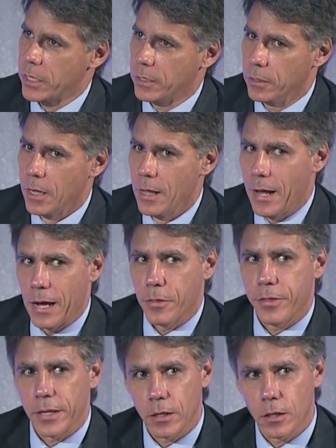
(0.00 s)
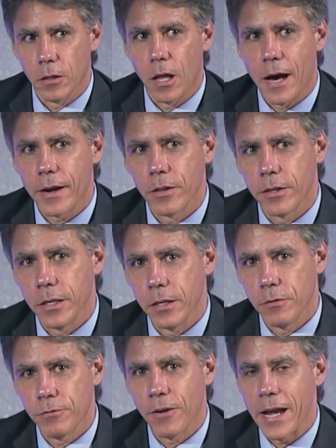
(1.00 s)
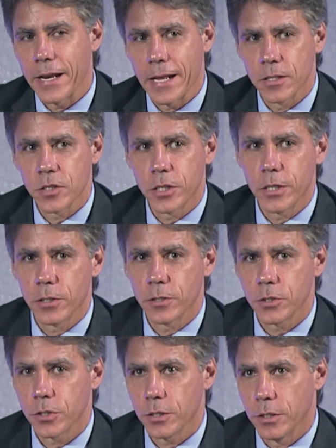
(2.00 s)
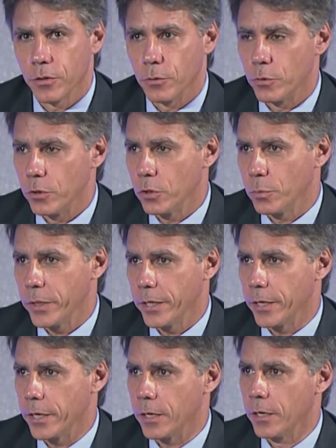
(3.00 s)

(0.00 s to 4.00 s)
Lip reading: and I think a lot of the financiers in the room here,